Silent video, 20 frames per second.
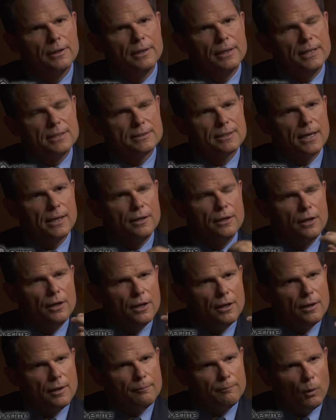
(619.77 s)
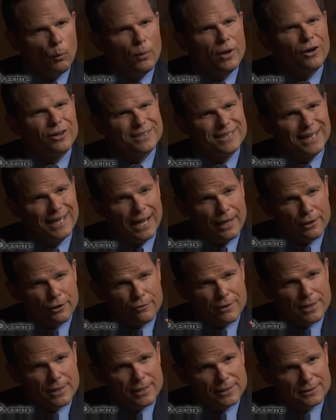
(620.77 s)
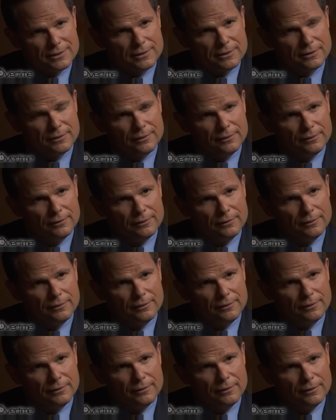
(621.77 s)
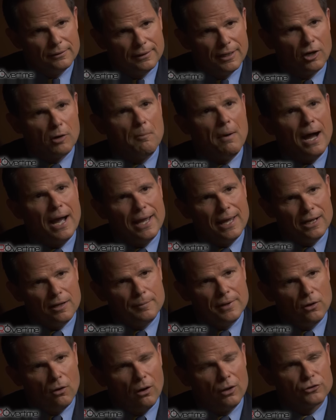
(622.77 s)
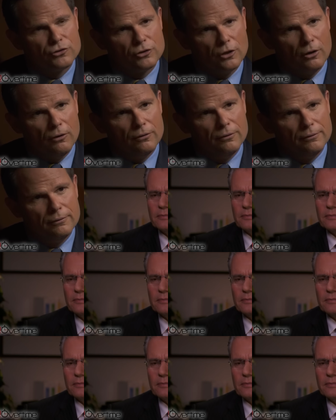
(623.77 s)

He said, but we are together in this. They are my enemy also.